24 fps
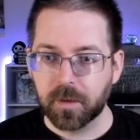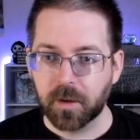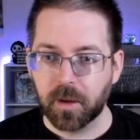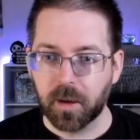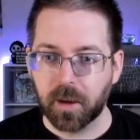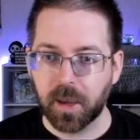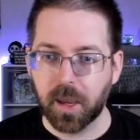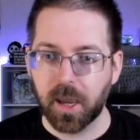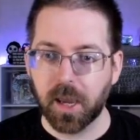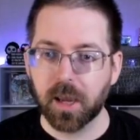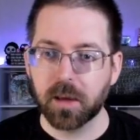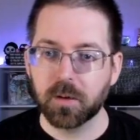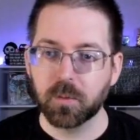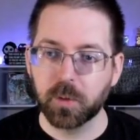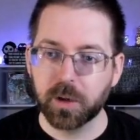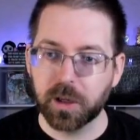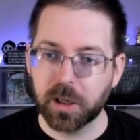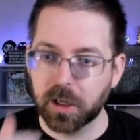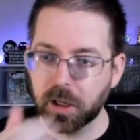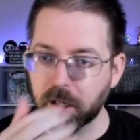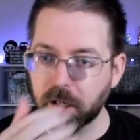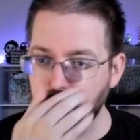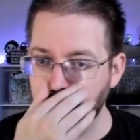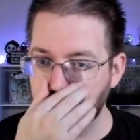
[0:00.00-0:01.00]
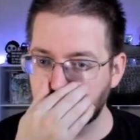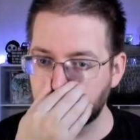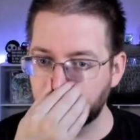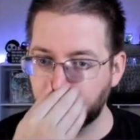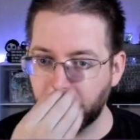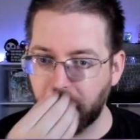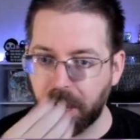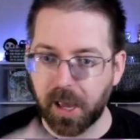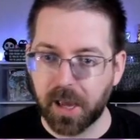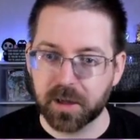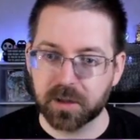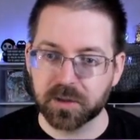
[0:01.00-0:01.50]
And we can
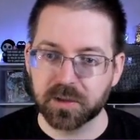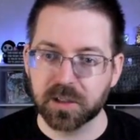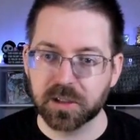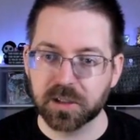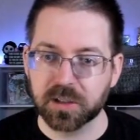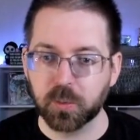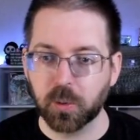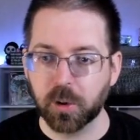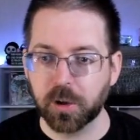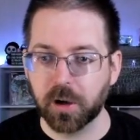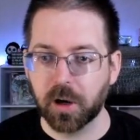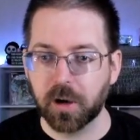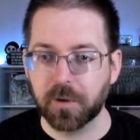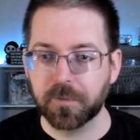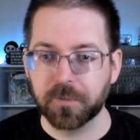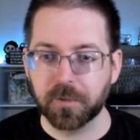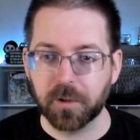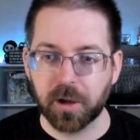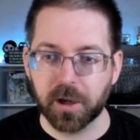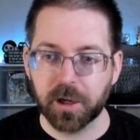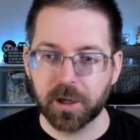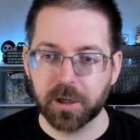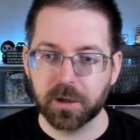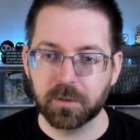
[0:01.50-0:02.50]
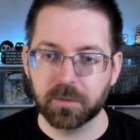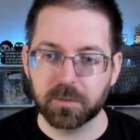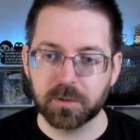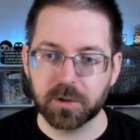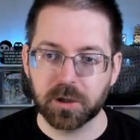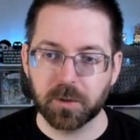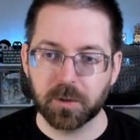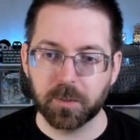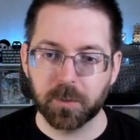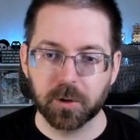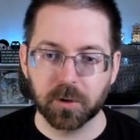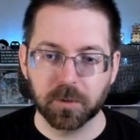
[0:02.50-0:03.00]
access one offline
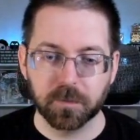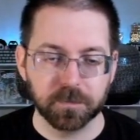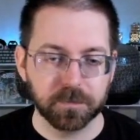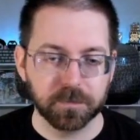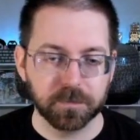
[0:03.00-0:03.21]
terminal.